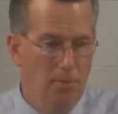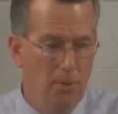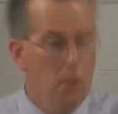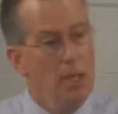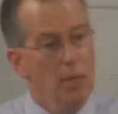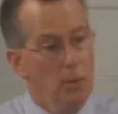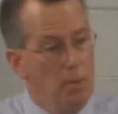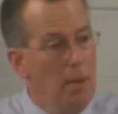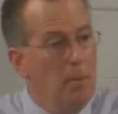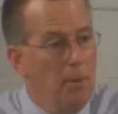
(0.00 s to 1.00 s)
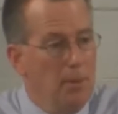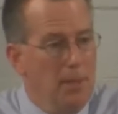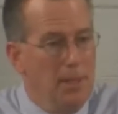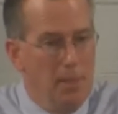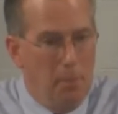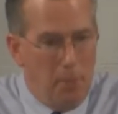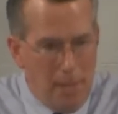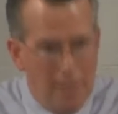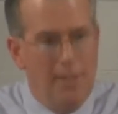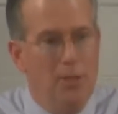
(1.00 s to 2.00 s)
We do need to remember the, the
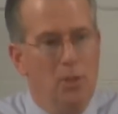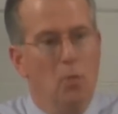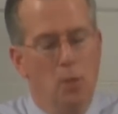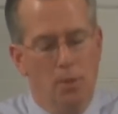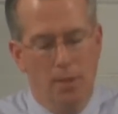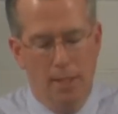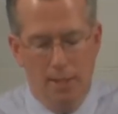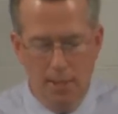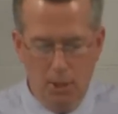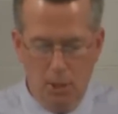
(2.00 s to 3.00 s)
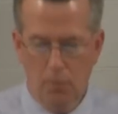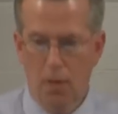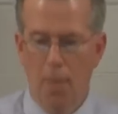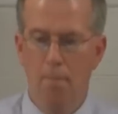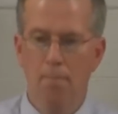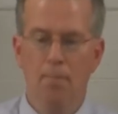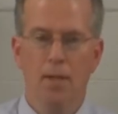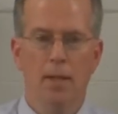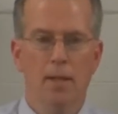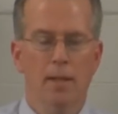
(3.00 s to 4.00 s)
pit, as it were, that he dug us from.
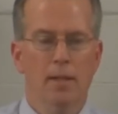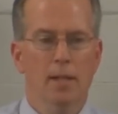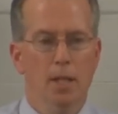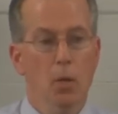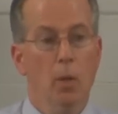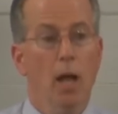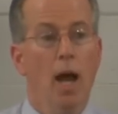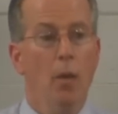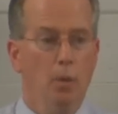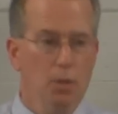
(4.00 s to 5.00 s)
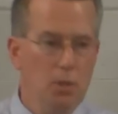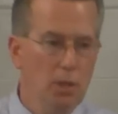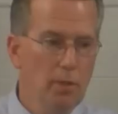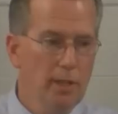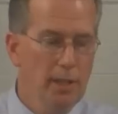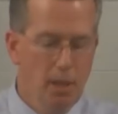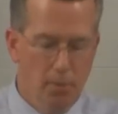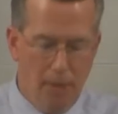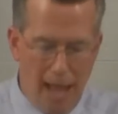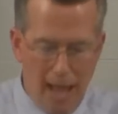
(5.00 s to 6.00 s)
You and I were deserving
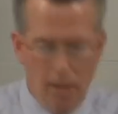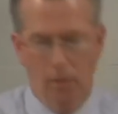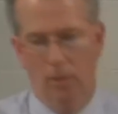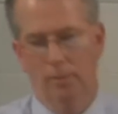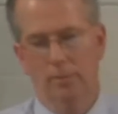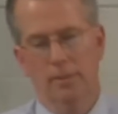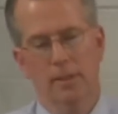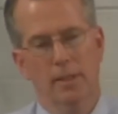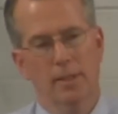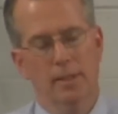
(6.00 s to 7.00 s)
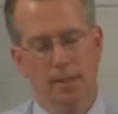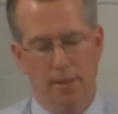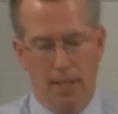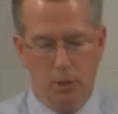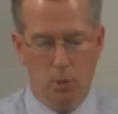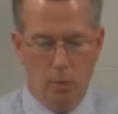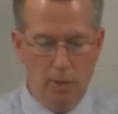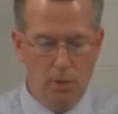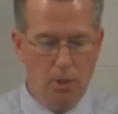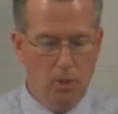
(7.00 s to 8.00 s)
of hell. Now, that's what we
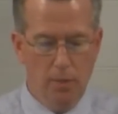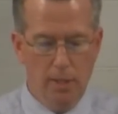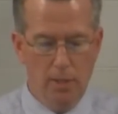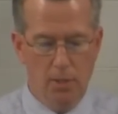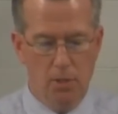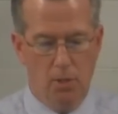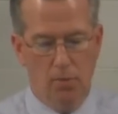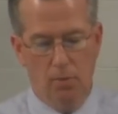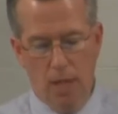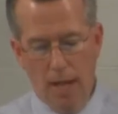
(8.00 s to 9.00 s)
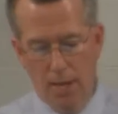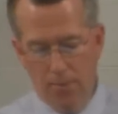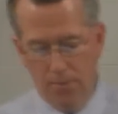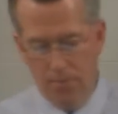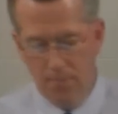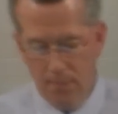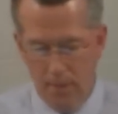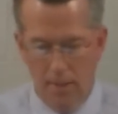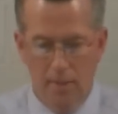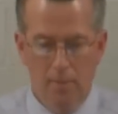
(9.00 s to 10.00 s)
deserve. We didn't deserve life,
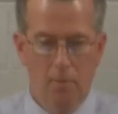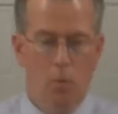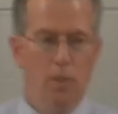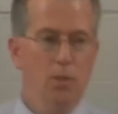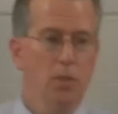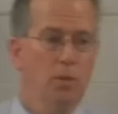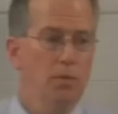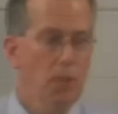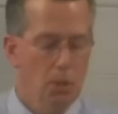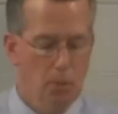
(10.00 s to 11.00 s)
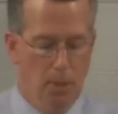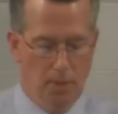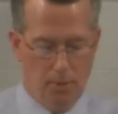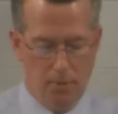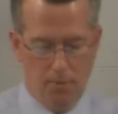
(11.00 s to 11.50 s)
but we deserve judgment.